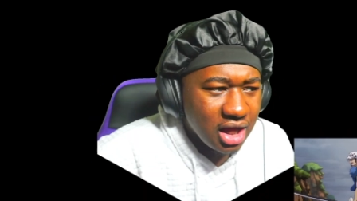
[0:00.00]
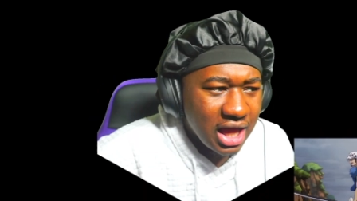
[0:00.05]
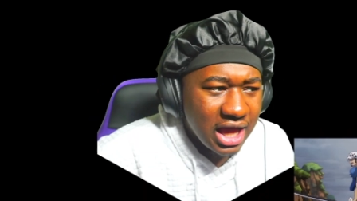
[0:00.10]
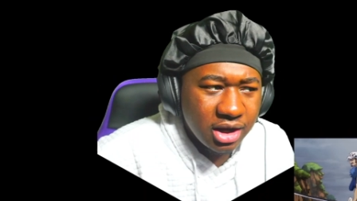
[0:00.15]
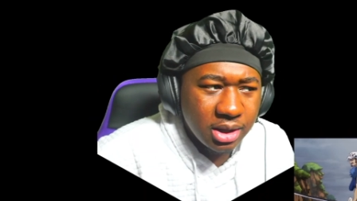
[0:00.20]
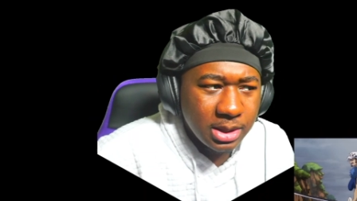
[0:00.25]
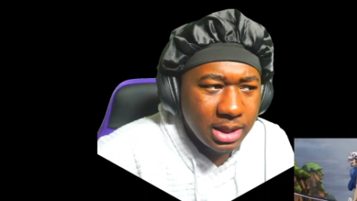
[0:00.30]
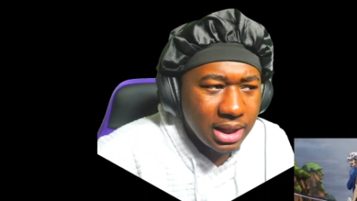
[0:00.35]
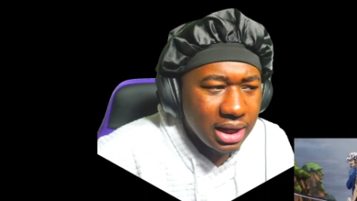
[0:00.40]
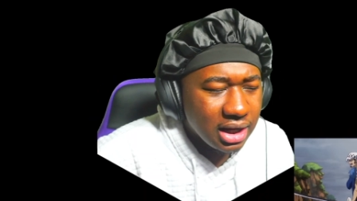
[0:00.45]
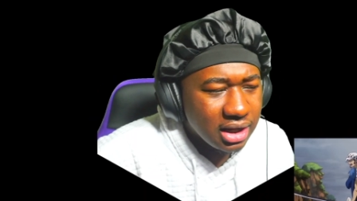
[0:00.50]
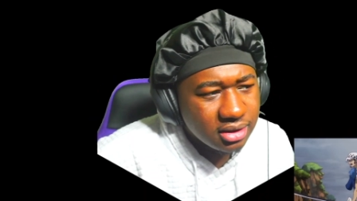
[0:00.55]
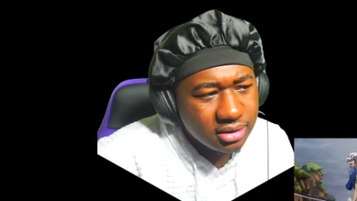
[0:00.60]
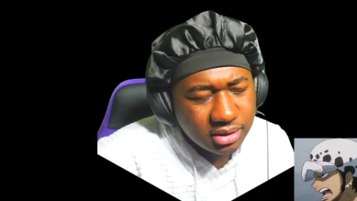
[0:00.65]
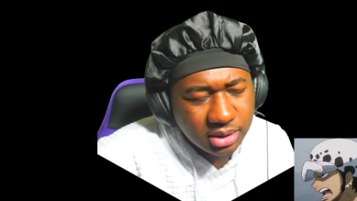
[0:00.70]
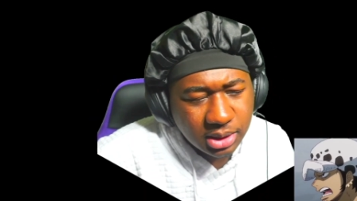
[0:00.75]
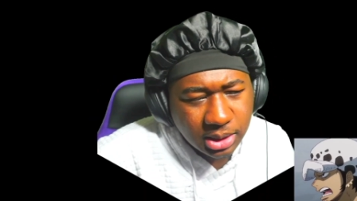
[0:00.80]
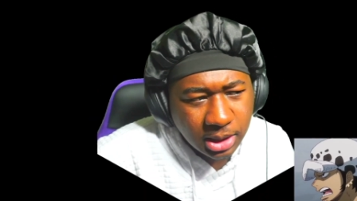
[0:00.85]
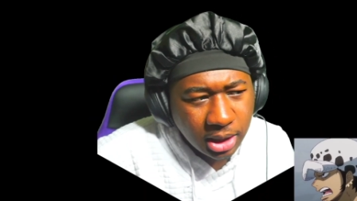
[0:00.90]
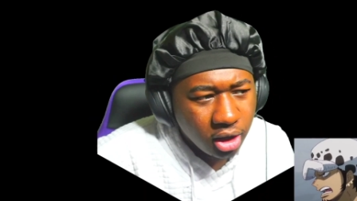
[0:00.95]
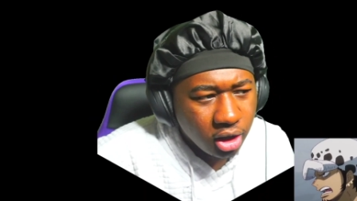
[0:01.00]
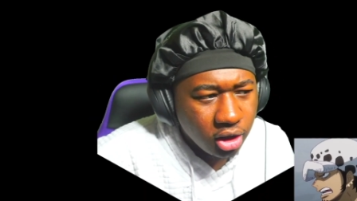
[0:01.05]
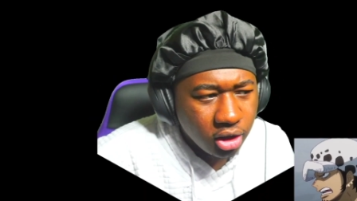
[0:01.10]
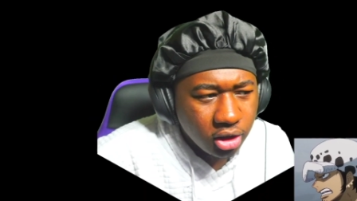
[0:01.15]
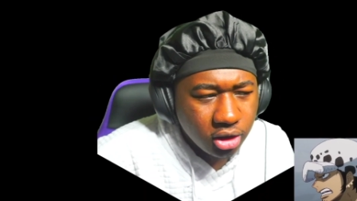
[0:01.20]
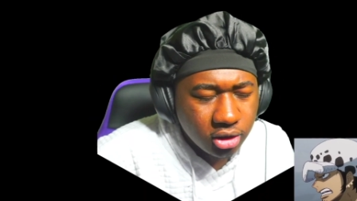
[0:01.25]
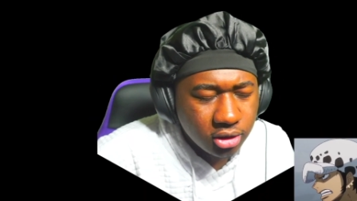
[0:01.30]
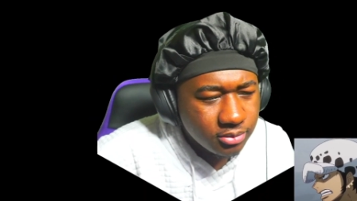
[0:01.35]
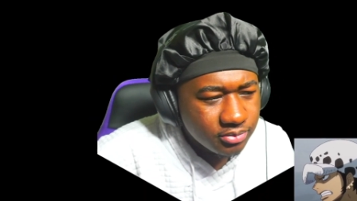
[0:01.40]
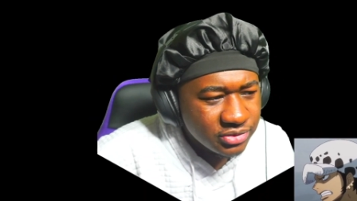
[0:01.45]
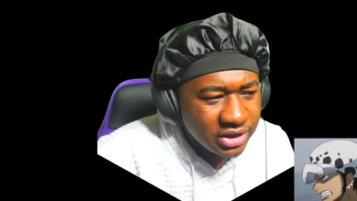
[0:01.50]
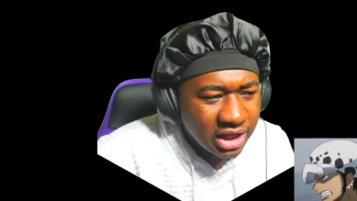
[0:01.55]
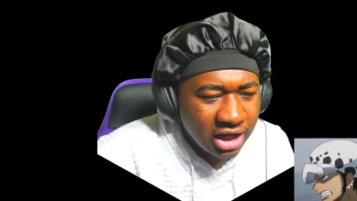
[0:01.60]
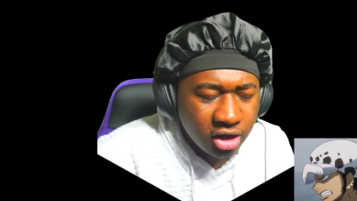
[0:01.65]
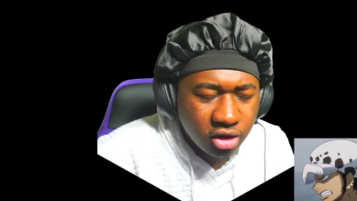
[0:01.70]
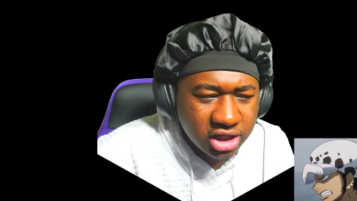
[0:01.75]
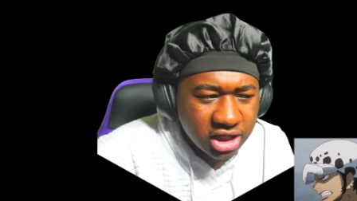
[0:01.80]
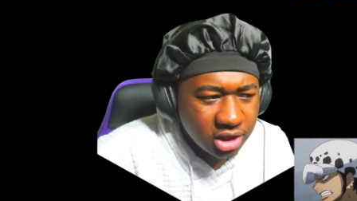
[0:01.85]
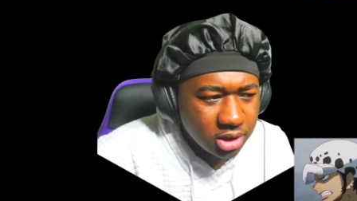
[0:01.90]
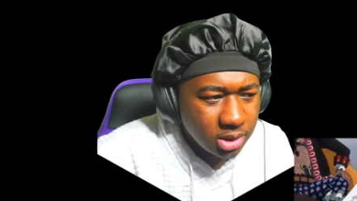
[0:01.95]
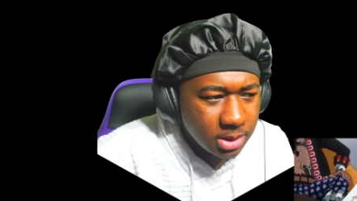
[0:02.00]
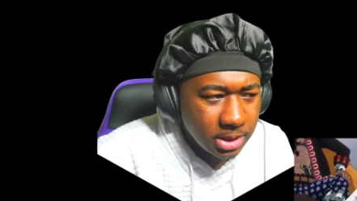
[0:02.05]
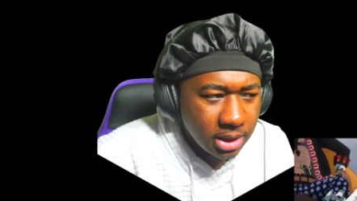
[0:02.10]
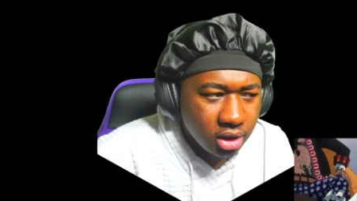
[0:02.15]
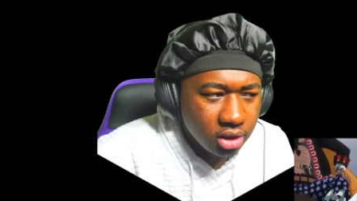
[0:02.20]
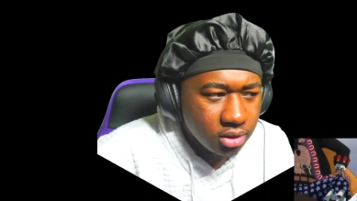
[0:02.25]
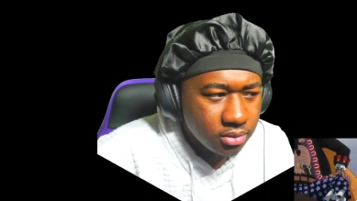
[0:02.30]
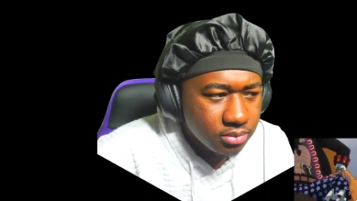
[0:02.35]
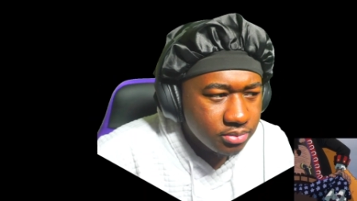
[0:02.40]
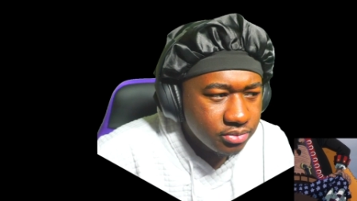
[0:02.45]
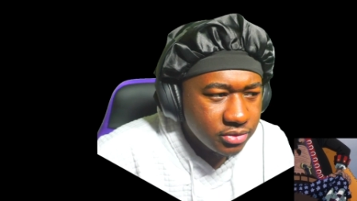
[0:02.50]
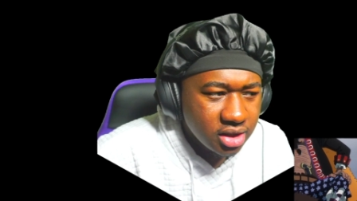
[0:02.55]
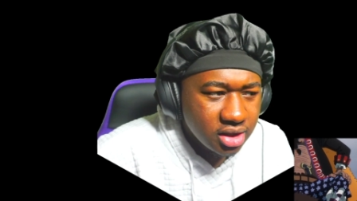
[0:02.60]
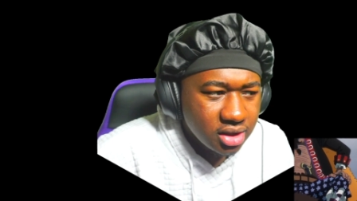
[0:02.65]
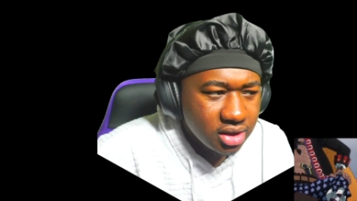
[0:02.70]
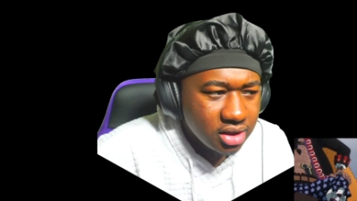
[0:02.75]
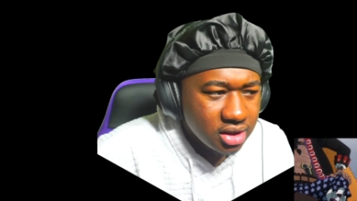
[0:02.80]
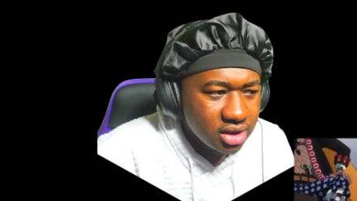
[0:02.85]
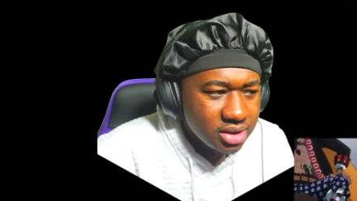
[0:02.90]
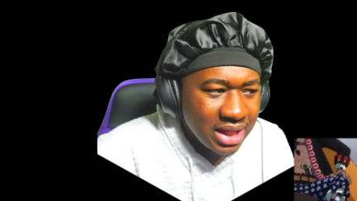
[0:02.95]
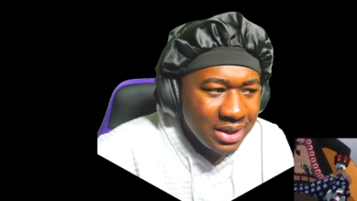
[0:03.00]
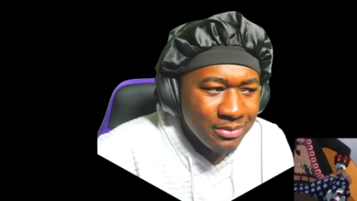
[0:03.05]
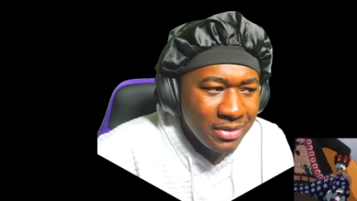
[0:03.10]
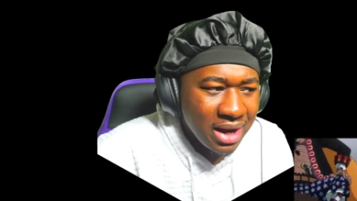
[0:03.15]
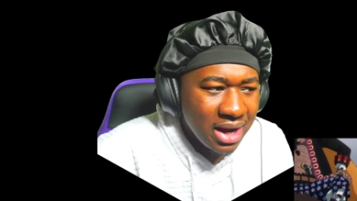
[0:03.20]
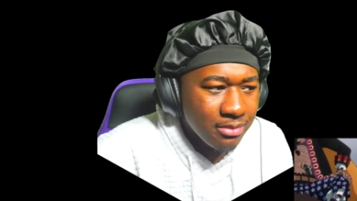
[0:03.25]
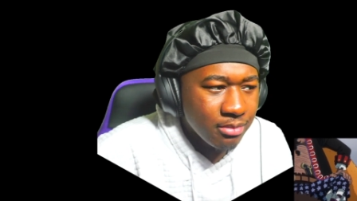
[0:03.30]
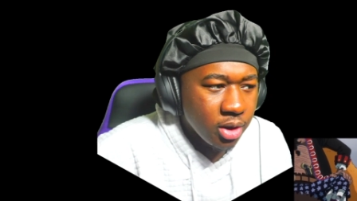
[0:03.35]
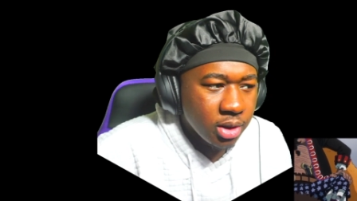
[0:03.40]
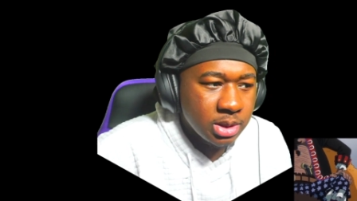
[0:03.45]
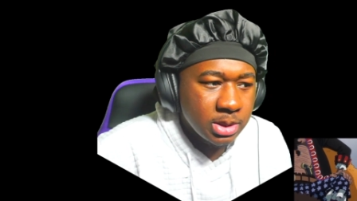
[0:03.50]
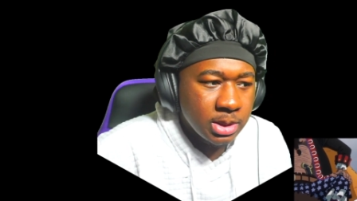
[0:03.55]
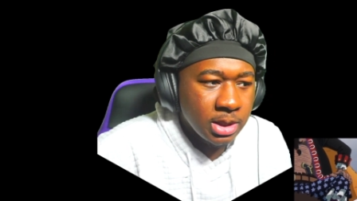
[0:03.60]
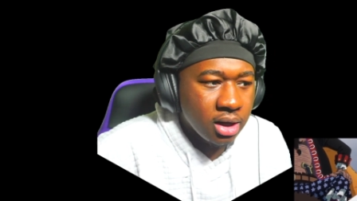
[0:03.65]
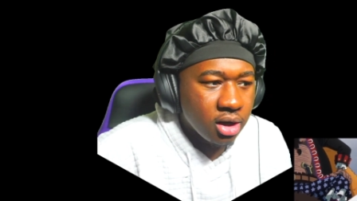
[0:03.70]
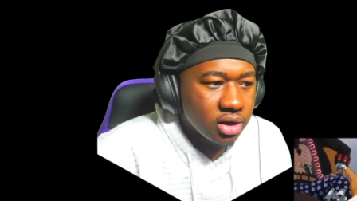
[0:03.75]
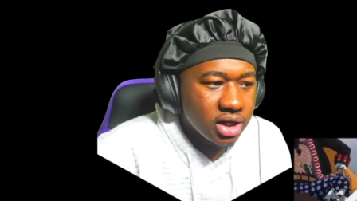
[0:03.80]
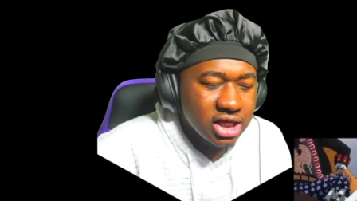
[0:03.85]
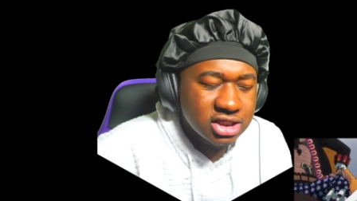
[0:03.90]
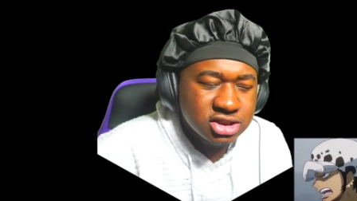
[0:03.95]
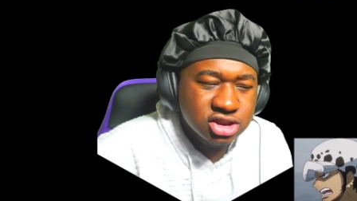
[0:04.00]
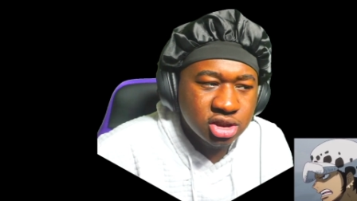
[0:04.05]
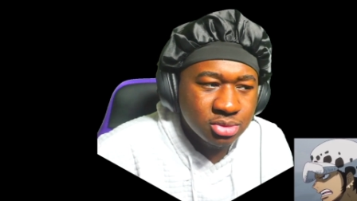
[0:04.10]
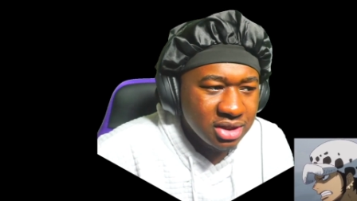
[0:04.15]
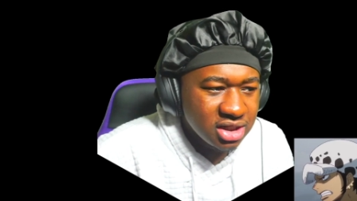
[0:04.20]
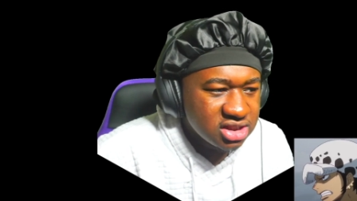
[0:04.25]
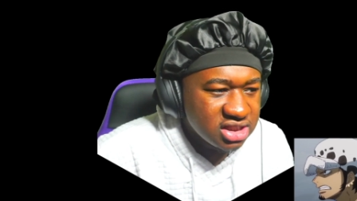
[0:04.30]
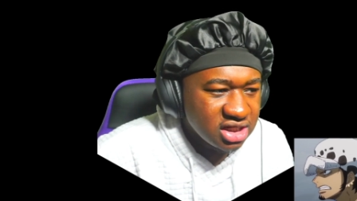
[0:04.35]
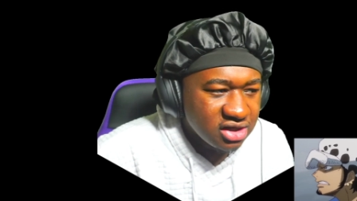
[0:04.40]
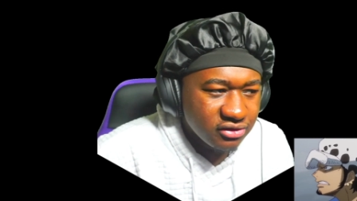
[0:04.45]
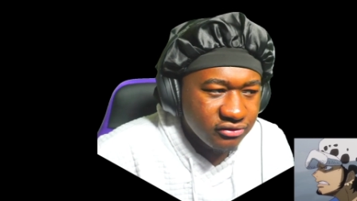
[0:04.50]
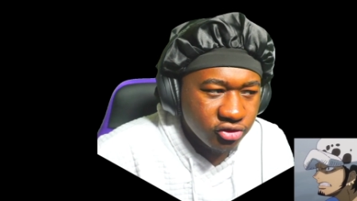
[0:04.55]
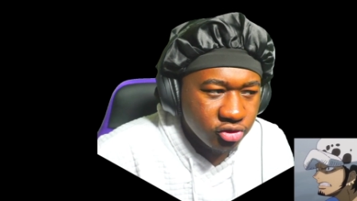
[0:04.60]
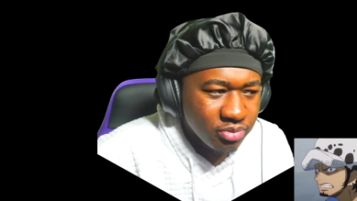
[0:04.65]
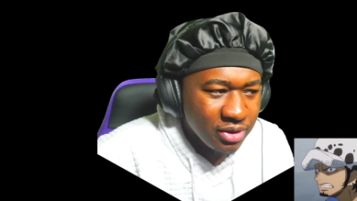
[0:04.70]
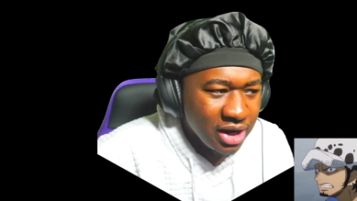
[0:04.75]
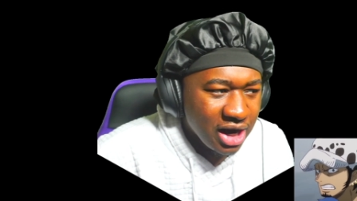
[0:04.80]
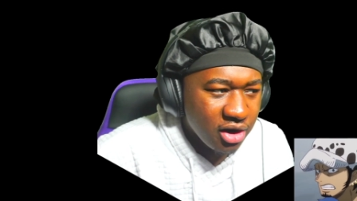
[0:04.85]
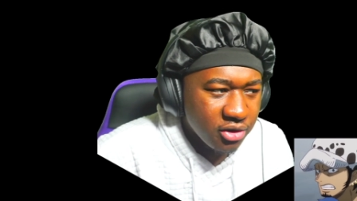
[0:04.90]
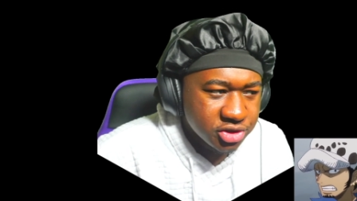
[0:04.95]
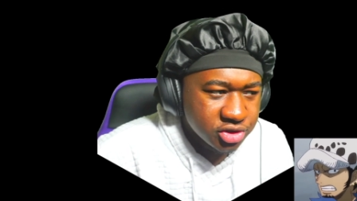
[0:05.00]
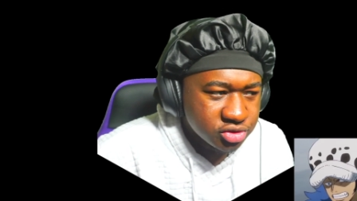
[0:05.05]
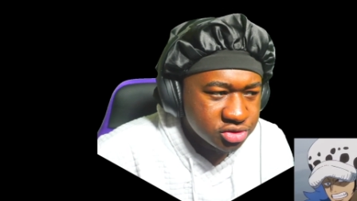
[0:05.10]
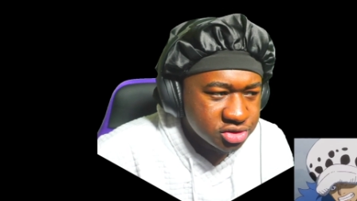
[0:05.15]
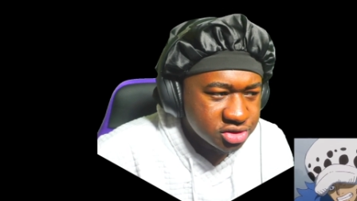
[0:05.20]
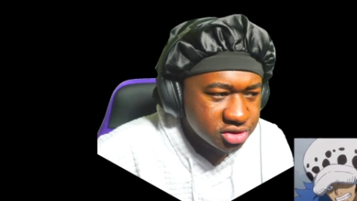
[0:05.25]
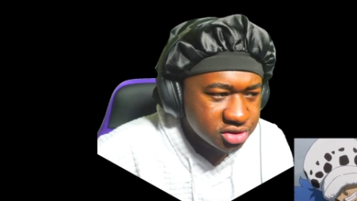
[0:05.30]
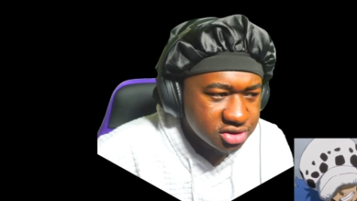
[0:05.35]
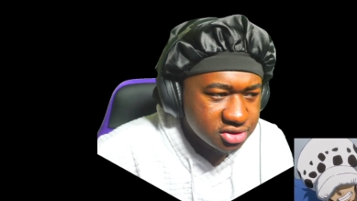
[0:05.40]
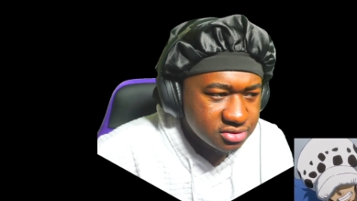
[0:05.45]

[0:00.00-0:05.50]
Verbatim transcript: ain't gonna lie. Law. They gonna kill Law. They might murk Law. It's too many devil fruit power users.